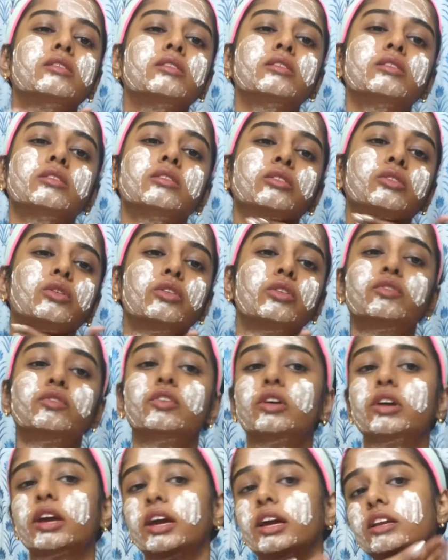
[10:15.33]
So don't
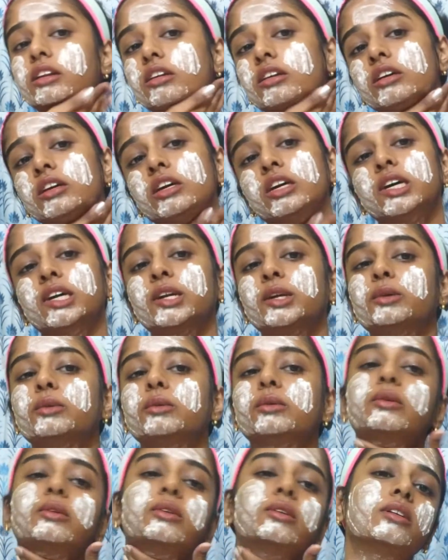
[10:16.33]
forget to